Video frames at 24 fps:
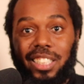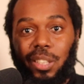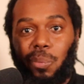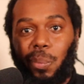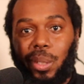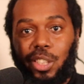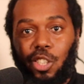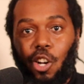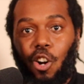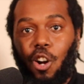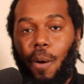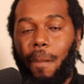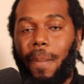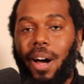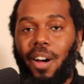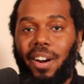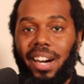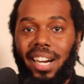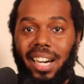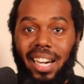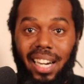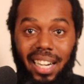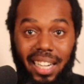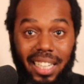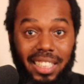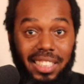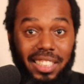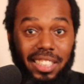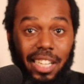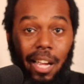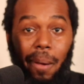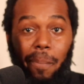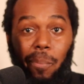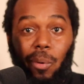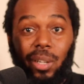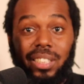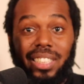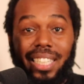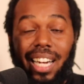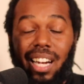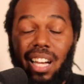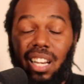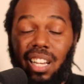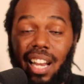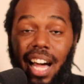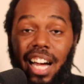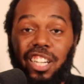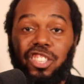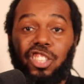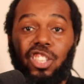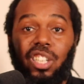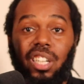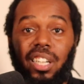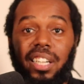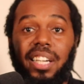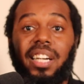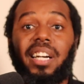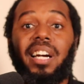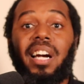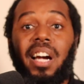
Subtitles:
And we talk about it in this standpoint psychologically.